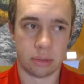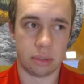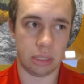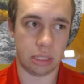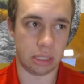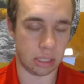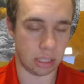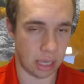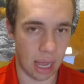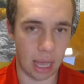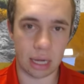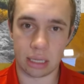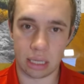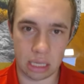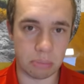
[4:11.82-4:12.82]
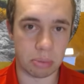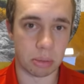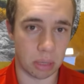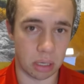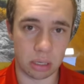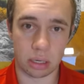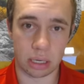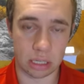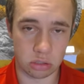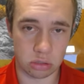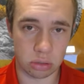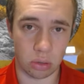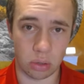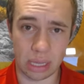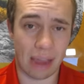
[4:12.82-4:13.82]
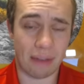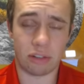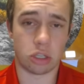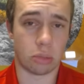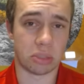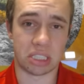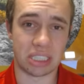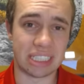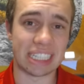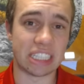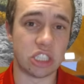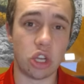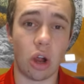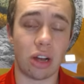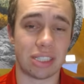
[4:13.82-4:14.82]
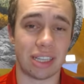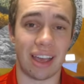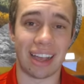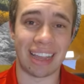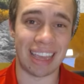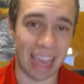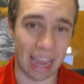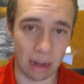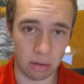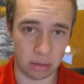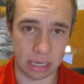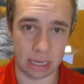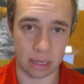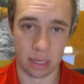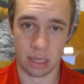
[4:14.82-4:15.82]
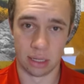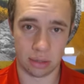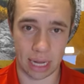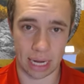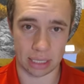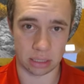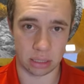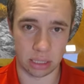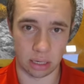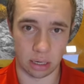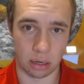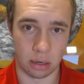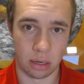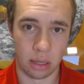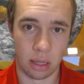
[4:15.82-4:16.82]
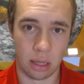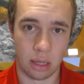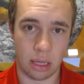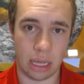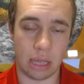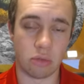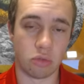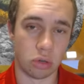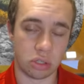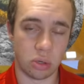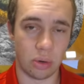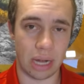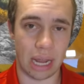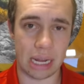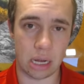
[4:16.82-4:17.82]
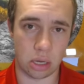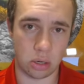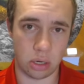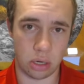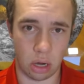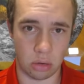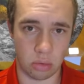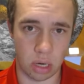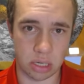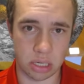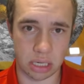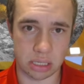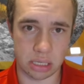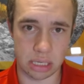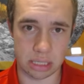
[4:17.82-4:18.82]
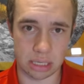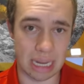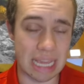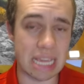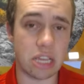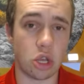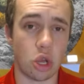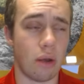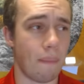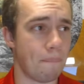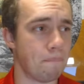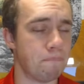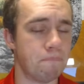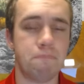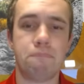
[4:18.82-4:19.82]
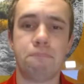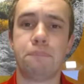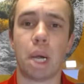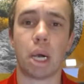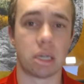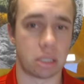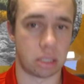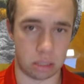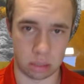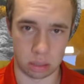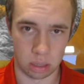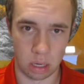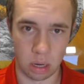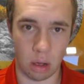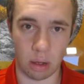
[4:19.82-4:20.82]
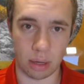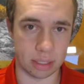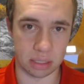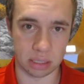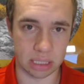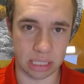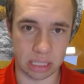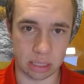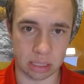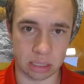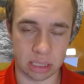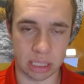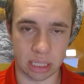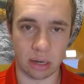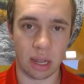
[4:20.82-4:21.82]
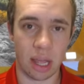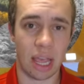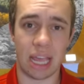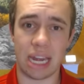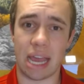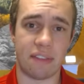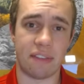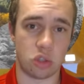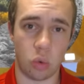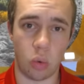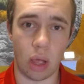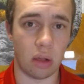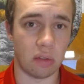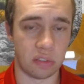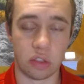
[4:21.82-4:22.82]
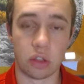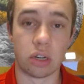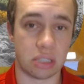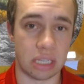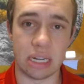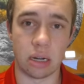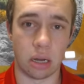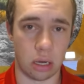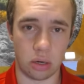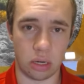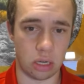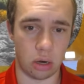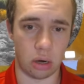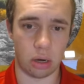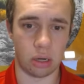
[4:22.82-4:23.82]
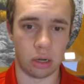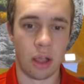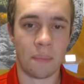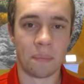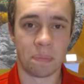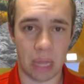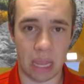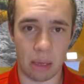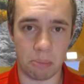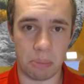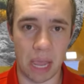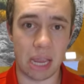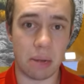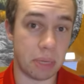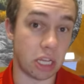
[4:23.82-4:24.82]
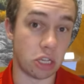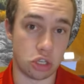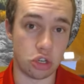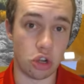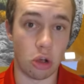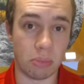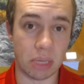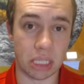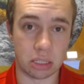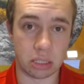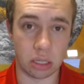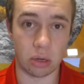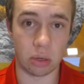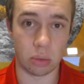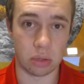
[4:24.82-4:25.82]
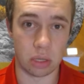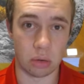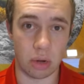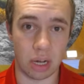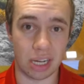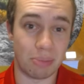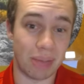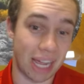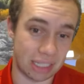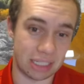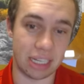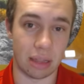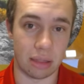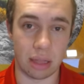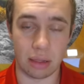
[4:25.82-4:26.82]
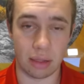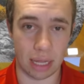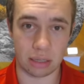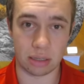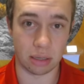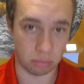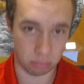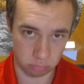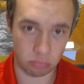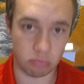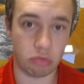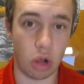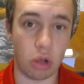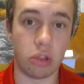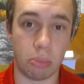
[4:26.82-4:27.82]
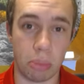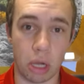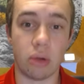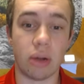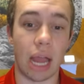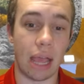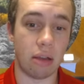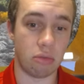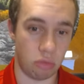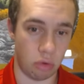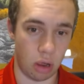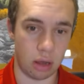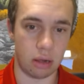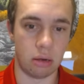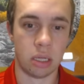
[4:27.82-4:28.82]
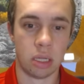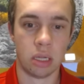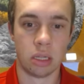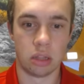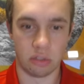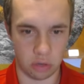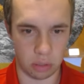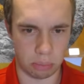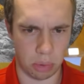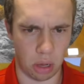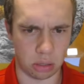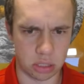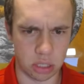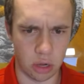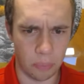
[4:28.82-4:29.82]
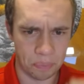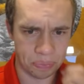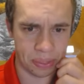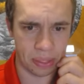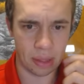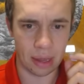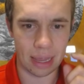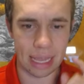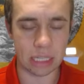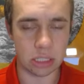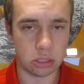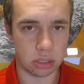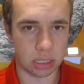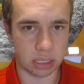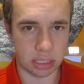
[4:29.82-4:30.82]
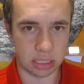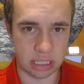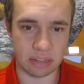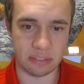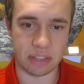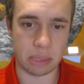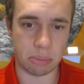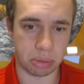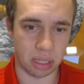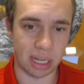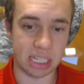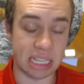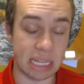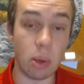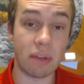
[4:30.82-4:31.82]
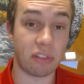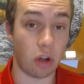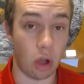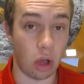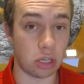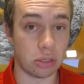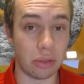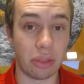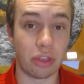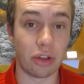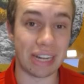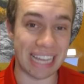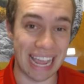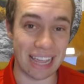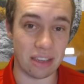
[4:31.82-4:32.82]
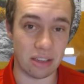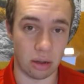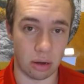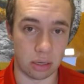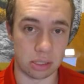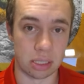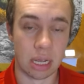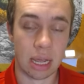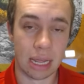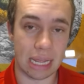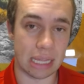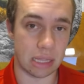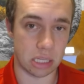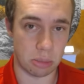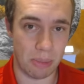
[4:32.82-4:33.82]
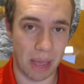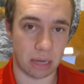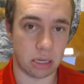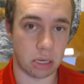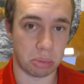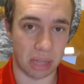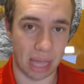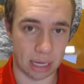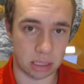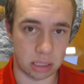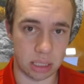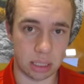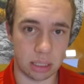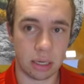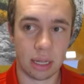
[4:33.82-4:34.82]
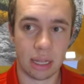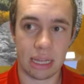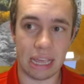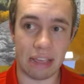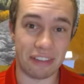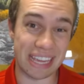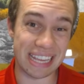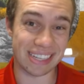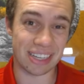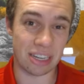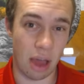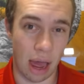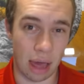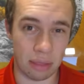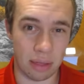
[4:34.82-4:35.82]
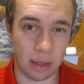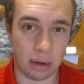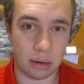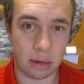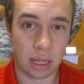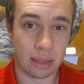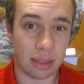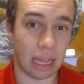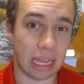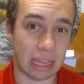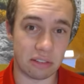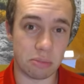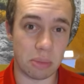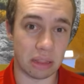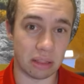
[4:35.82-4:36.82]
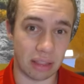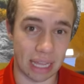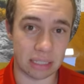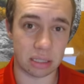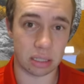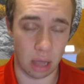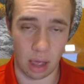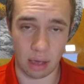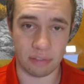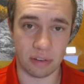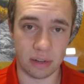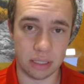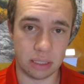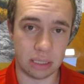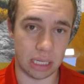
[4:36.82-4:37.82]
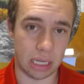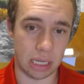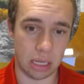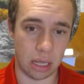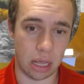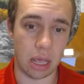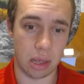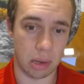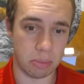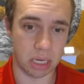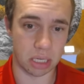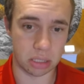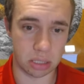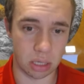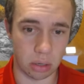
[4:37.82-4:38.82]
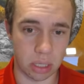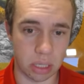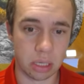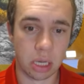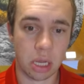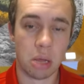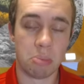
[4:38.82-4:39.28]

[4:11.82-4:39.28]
You got to keep him under control. He averaged almost 6 yards a carry last year en route to an 800-yard rushing season. He could burst onto the scene this year and have a 1,300-yard campaign, because you know Minnesota with their running backs, yeah, they like to row the boat and run the football. So interested to see if he plays. He went for 138 yards in this matchup last year. If he's not there, that gives me less confidence in Minnesota.